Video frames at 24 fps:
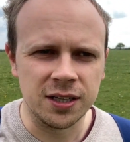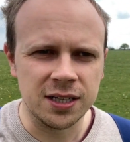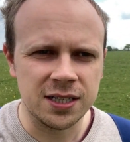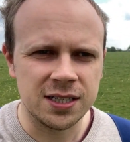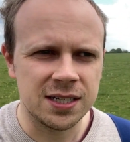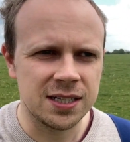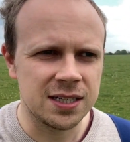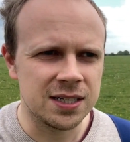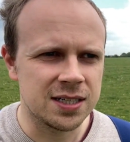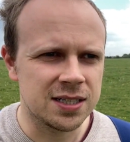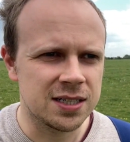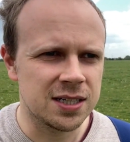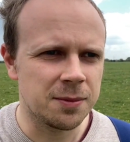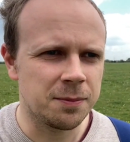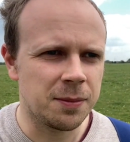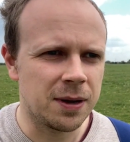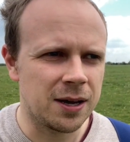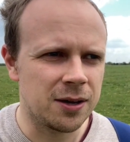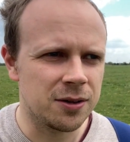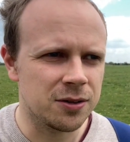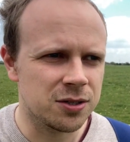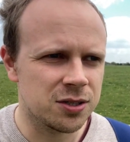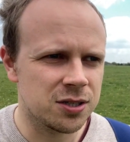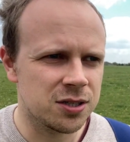This is
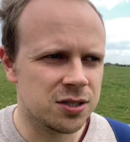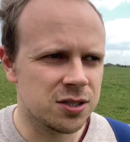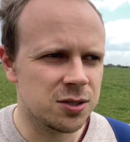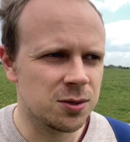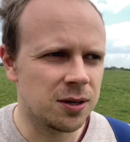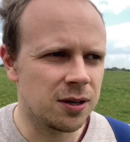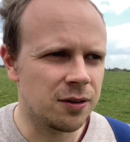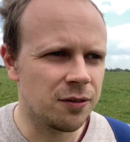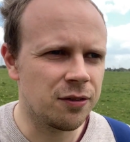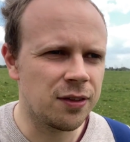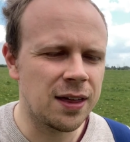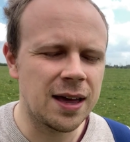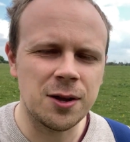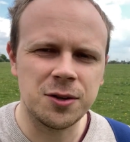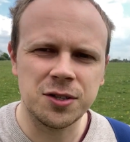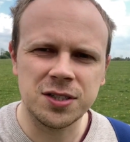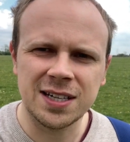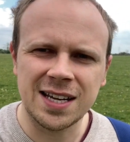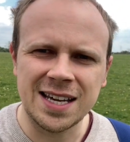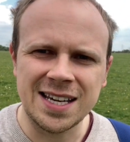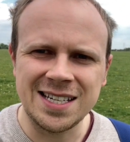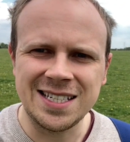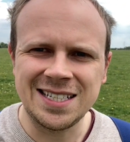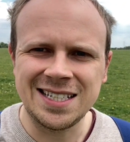about
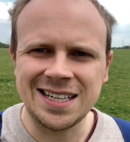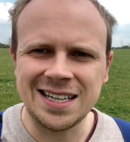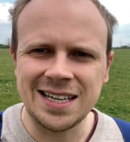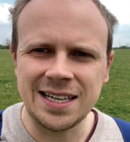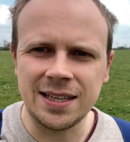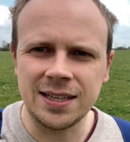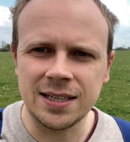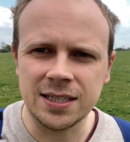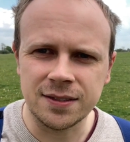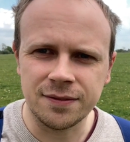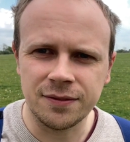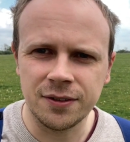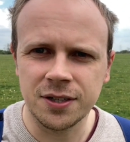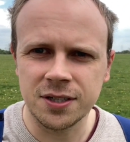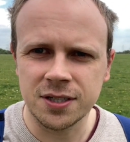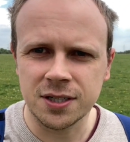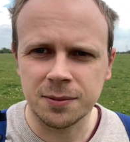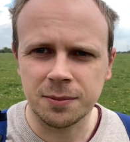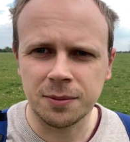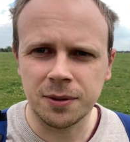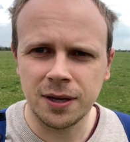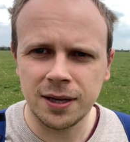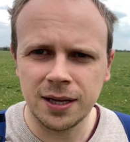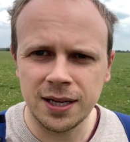12,000 AD, this
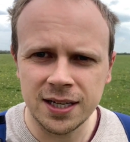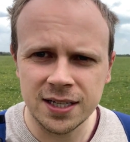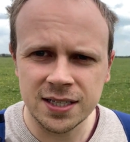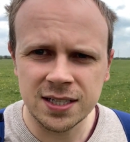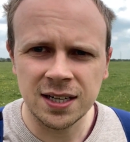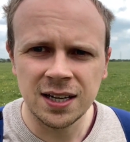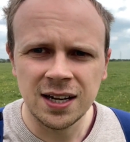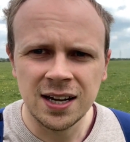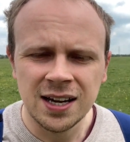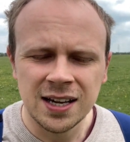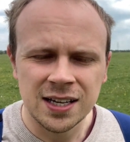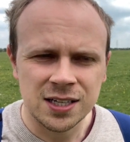first appears.